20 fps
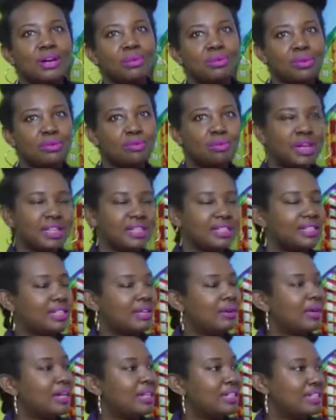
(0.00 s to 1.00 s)
I will pass
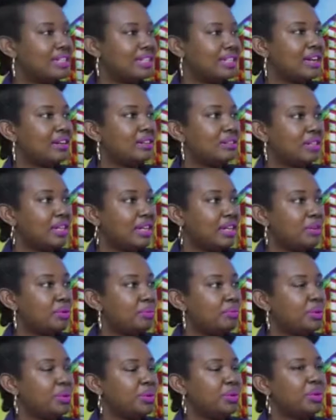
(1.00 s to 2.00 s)
the what? I will
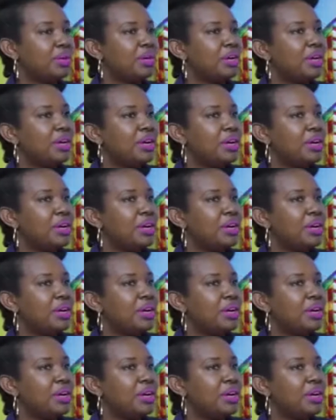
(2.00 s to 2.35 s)
help you.